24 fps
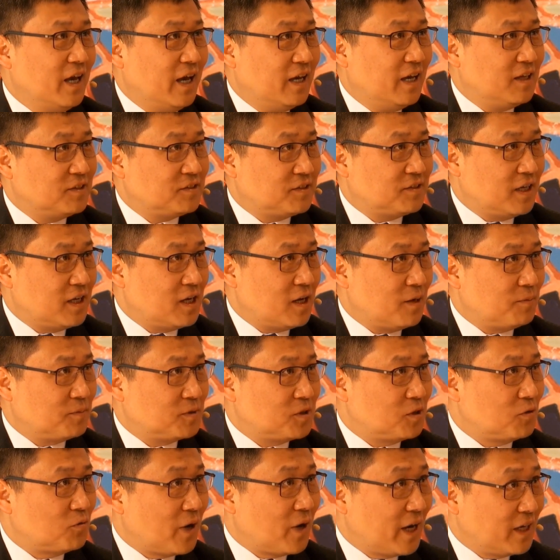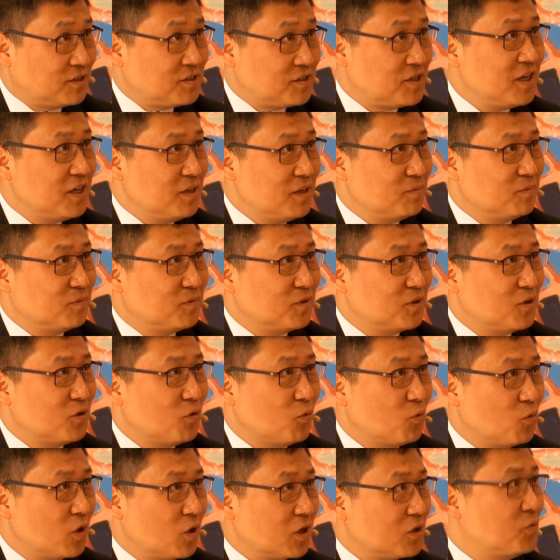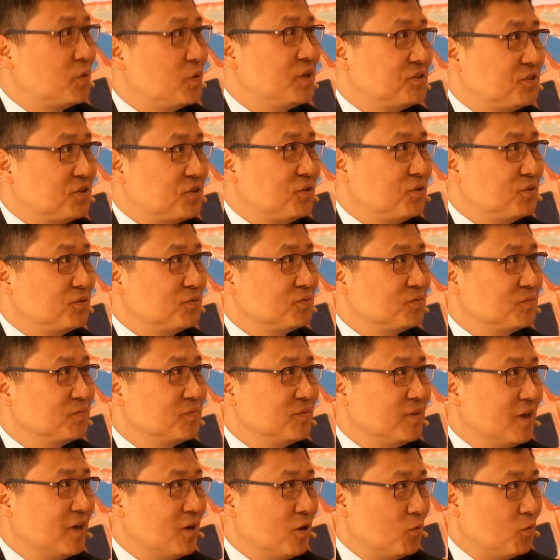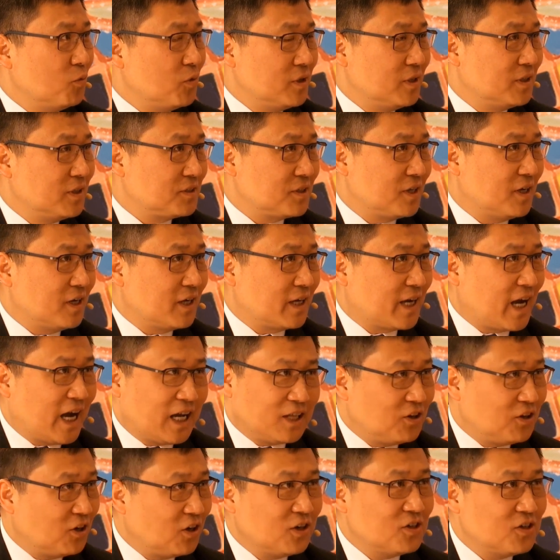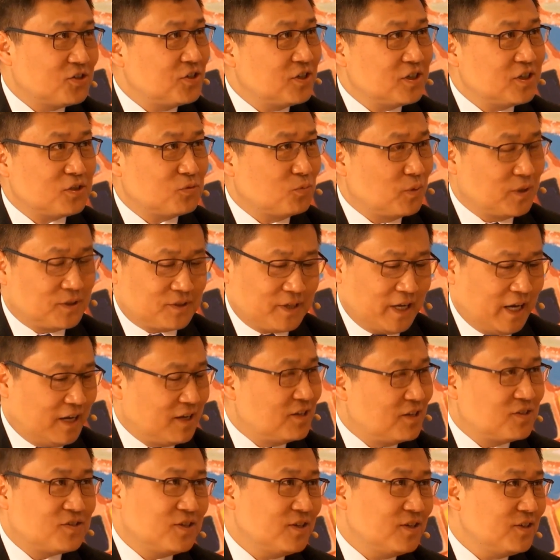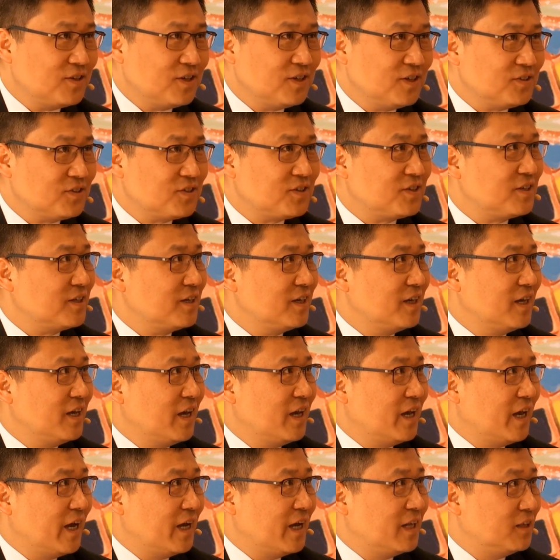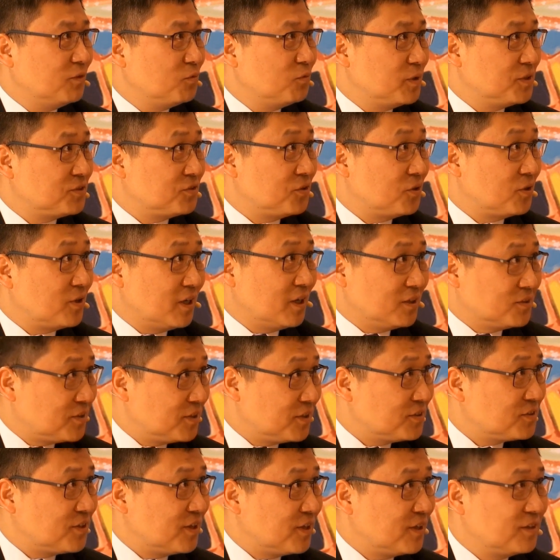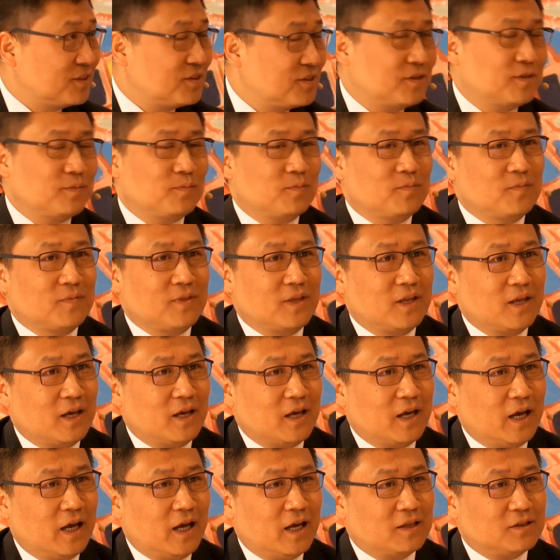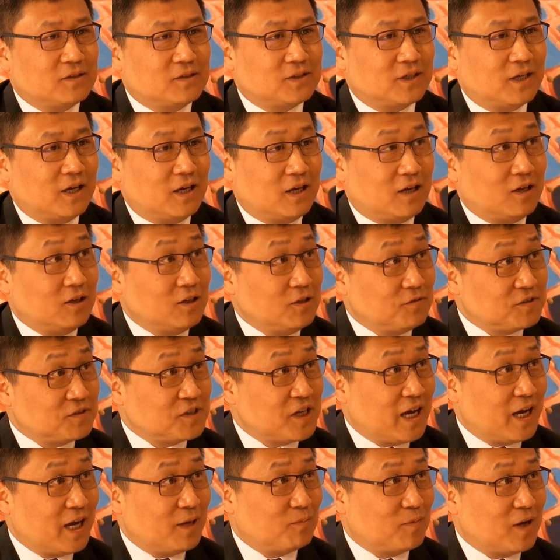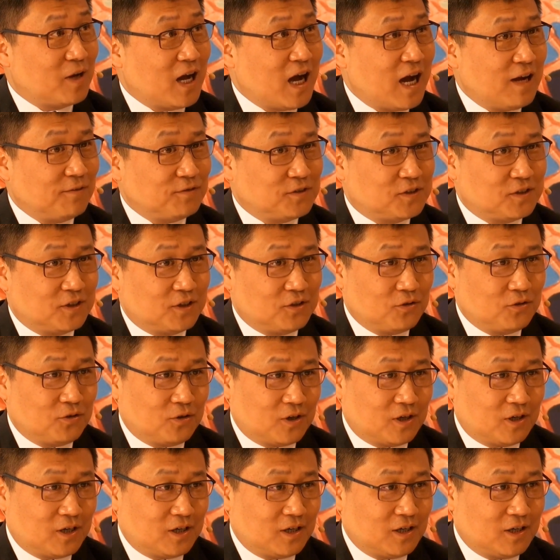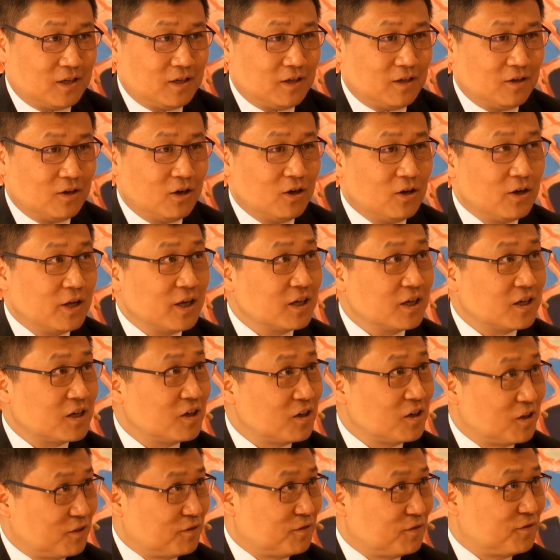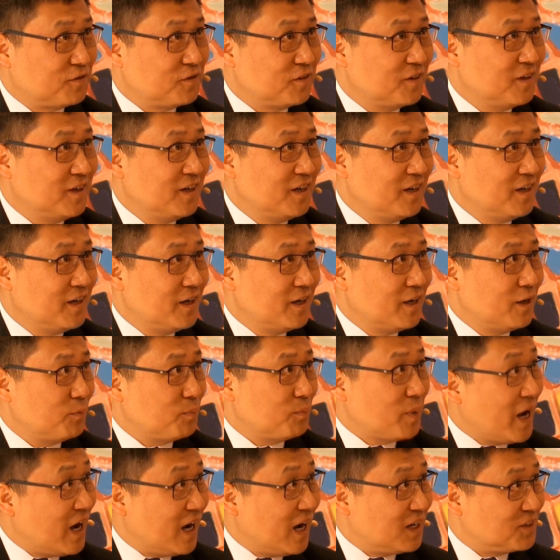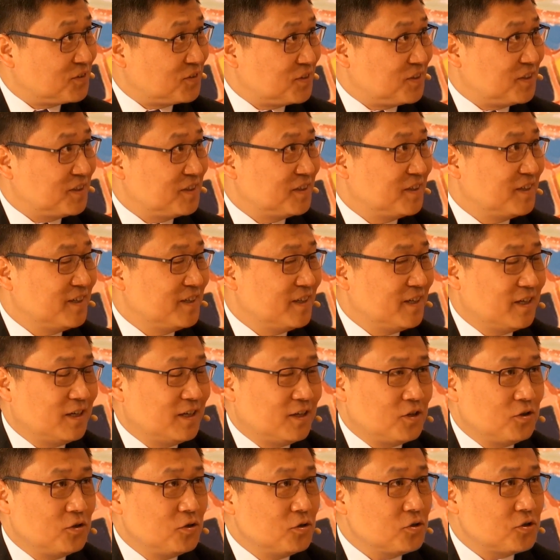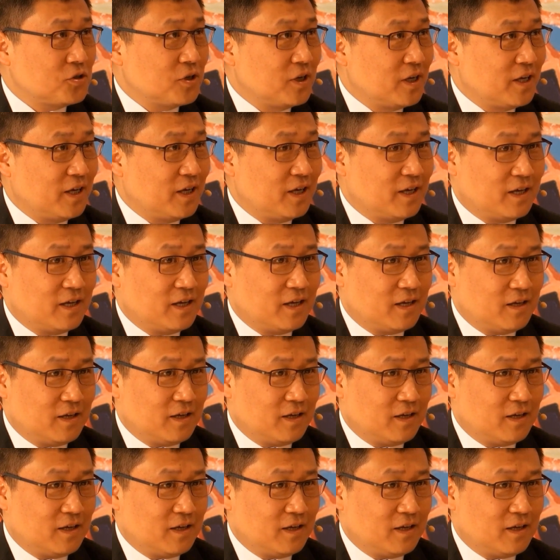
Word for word: and set up the right team work with you, with a cardiologist, with anesthesist, and with your assistant. And a lot of time after your learning curve passed, usually